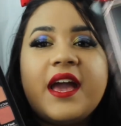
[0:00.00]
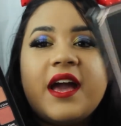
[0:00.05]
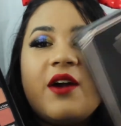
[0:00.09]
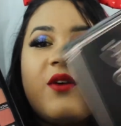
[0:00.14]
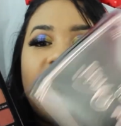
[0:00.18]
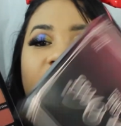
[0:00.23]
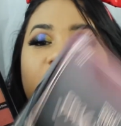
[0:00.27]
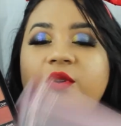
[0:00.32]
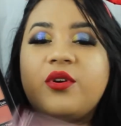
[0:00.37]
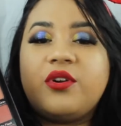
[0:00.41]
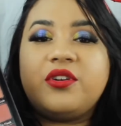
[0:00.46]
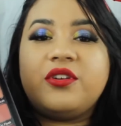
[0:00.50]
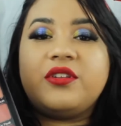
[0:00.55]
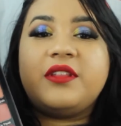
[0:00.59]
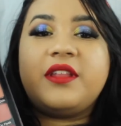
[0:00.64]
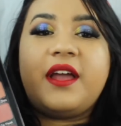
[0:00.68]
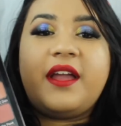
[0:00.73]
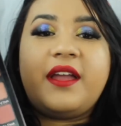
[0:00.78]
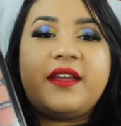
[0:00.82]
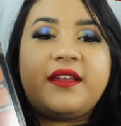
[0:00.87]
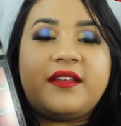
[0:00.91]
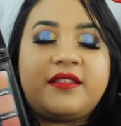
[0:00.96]
or
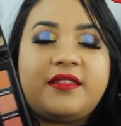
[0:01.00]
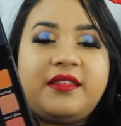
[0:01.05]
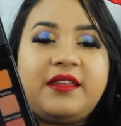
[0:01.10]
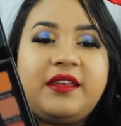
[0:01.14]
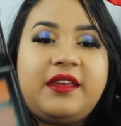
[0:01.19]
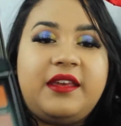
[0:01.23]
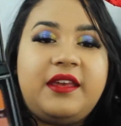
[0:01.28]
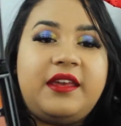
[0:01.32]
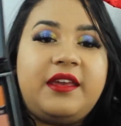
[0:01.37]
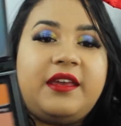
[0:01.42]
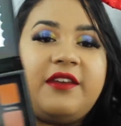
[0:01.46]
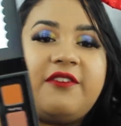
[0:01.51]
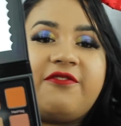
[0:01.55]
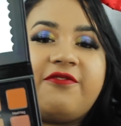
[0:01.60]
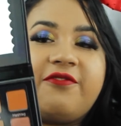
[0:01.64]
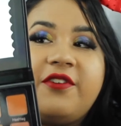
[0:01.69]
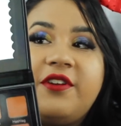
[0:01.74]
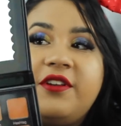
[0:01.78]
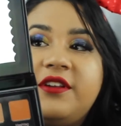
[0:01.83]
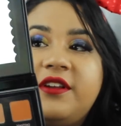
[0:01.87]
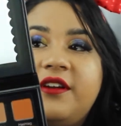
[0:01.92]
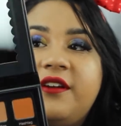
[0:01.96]
like the
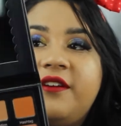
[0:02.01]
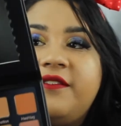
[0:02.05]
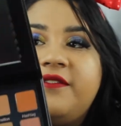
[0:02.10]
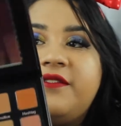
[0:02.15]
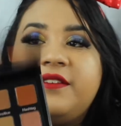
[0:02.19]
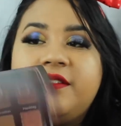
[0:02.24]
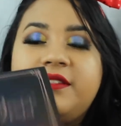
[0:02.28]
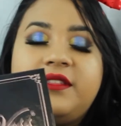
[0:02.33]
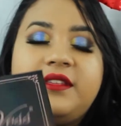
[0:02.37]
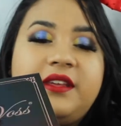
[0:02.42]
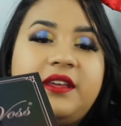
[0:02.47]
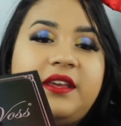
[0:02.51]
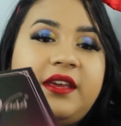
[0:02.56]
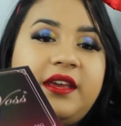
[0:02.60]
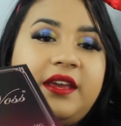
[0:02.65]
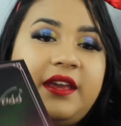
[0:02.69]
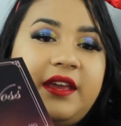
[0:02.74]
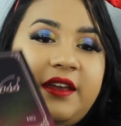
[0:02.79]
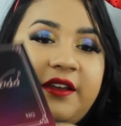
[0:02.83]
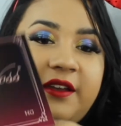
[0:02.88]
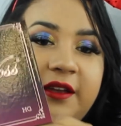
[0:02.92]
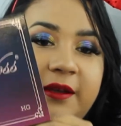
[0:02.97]
front of
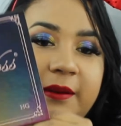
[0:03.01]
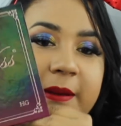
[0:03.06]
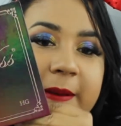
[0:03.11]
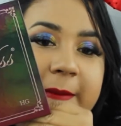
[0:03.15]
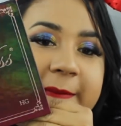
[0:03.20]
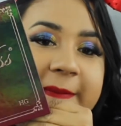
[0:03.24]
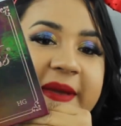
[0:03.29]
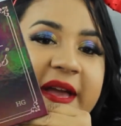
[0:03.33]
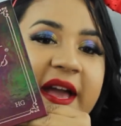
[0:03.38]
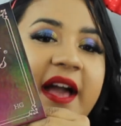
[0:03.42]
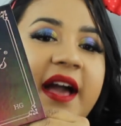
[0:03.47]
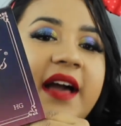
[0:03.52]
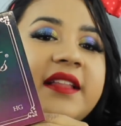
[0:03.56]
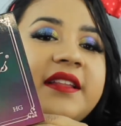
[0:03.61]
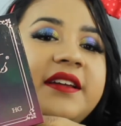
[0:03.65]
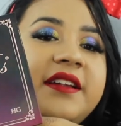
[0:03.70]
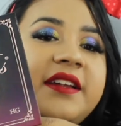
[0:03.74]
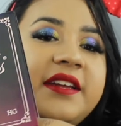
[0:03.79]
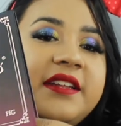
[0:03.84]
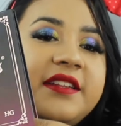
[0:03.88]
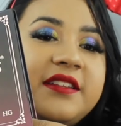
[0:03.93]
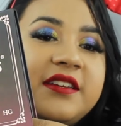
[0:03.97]
the
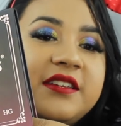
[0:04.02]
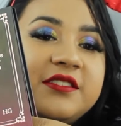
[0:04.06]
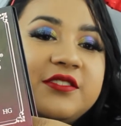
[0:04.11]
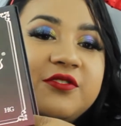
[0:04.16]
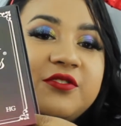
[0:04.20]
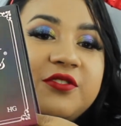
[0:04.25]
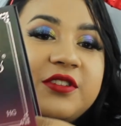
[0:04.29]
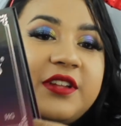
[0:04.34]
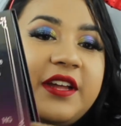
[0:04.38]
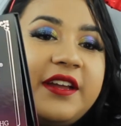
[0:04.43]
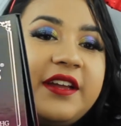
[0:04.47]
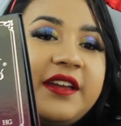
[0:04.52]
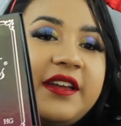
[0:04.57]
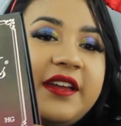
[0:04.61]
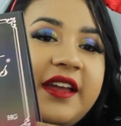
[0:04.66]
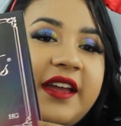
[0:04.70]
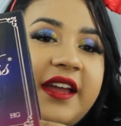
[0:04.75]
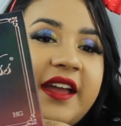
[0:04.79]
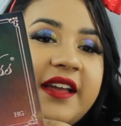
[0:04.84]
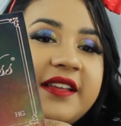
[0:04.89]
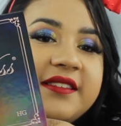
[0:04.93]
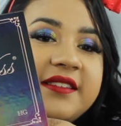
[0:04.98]
palette it does look like
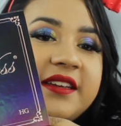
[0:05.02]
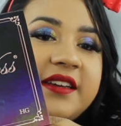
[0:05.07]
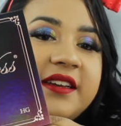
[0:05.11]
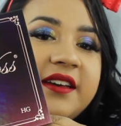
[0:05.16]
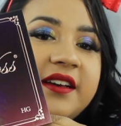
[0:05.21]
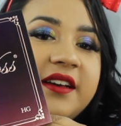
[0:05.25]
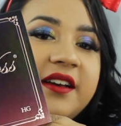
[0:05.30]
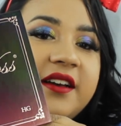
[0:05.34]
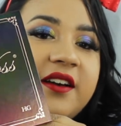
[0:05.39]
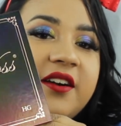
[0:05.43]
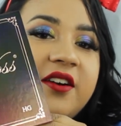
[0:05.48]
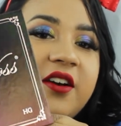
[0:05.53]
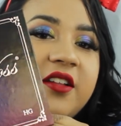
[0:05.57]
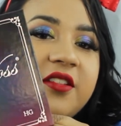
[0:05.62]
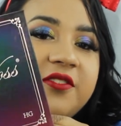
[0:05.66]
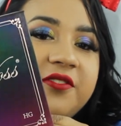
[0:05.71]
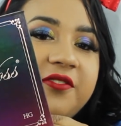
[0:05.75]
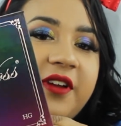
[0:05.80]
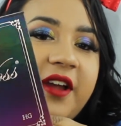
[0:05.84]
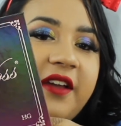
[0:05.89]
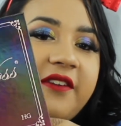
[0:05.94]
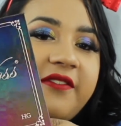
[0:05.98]
it has like a
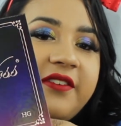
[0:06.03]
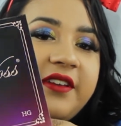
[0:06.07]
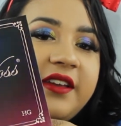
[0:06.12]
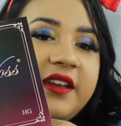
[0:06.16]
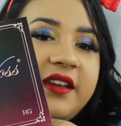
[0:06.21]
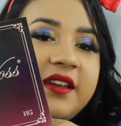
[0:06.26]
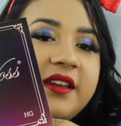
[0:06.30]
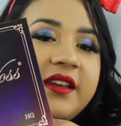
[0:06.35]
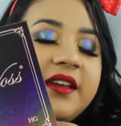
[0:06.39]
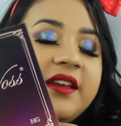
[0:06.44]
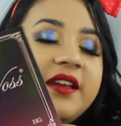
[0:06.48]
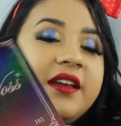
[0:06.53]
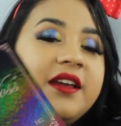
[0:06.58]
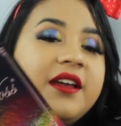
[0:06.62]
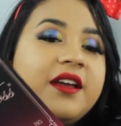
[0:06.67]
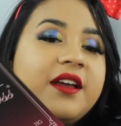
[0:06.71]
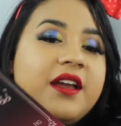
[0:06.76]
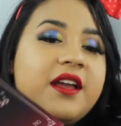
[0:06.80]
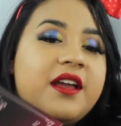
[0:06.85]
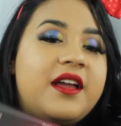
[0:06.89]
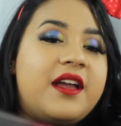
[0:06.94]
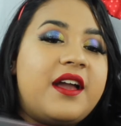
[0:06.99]
holographic
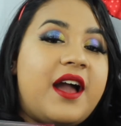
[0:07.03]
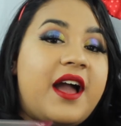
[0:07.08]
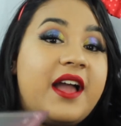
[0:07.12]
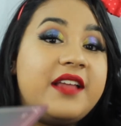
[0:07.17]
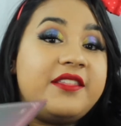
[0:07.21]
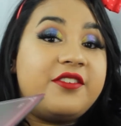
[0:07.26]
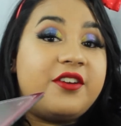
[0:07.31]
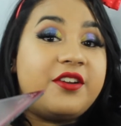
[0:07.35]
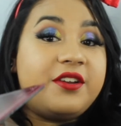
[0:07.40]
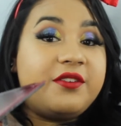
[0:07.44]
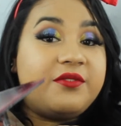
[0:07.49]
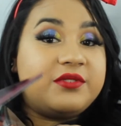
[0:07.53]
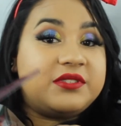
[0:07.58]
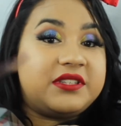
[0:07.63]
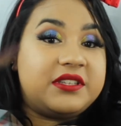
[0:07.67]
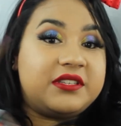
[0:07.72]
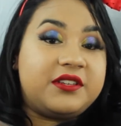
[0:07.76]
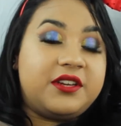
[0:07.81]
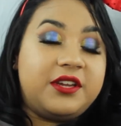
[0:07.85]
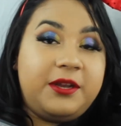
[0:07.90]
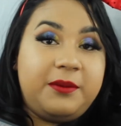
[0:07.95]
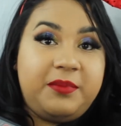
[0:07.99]
I thought it
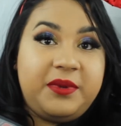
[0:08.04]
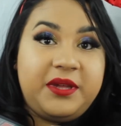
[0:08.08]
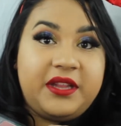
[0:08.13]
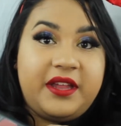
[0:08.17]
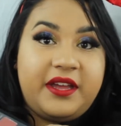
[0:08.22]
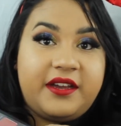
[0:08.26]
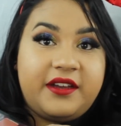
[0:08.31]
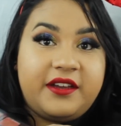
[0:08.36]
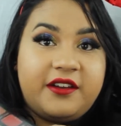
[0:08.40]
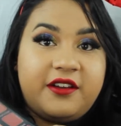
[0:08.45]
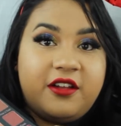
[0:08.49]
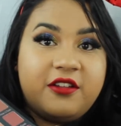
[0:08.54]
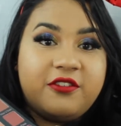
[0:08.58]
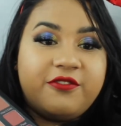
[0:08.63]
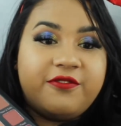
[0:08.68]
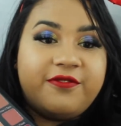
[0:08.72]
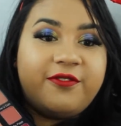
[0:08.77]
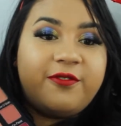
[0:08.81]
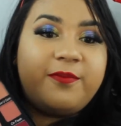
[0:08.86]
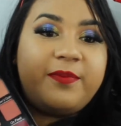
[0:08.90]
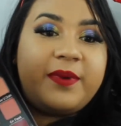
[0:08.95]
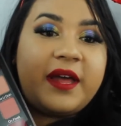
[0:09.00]
was gonna be like a
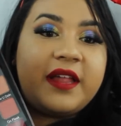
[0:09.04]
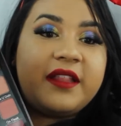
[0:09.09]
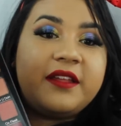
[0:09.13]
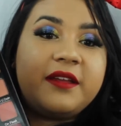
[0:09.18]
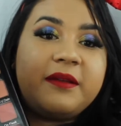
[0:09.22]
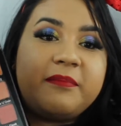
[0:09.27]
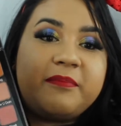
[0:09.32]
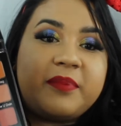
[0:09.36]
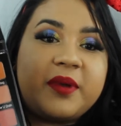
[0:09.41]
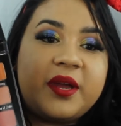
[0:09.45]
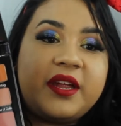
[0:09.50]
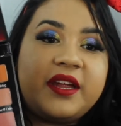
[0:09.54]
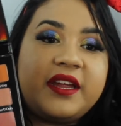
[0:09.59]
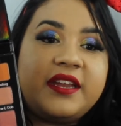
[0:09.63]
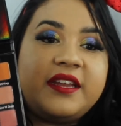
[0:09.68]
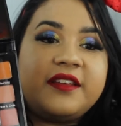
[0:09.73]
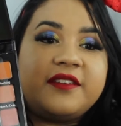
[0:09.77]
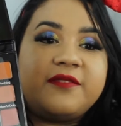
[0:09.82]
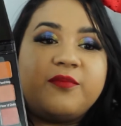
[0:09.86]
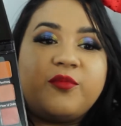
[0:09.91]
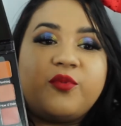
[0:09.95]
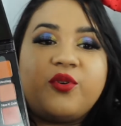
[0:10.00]
colorful palette but it
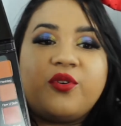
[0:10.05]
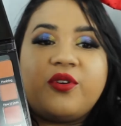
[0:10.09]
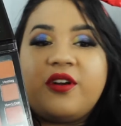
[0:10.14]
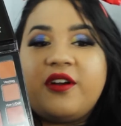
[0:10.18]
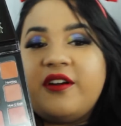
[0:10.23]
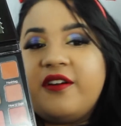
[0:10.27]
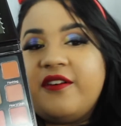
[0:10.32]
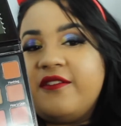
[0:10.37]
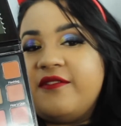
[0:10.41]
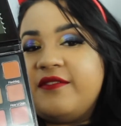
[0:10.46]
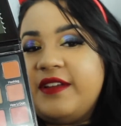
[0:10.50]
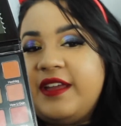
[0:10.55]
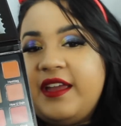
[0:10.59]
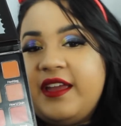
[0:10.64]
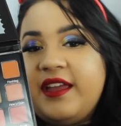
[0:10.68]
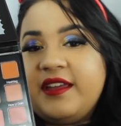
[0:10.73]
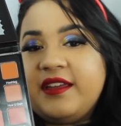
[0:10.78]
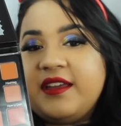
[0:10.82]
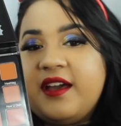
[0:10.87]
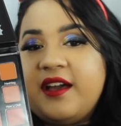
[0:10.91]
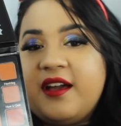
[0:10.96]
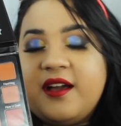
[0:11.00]
is more of
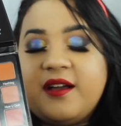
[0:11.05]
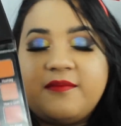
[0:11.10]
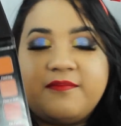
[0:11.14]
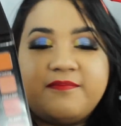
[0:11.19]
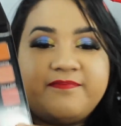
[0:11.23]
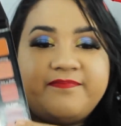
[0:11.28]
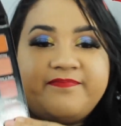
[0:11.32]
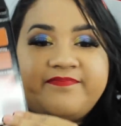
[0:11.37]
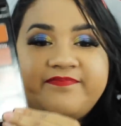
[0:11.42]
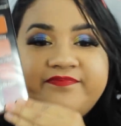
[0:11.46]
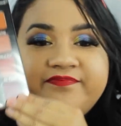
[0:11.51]
a um,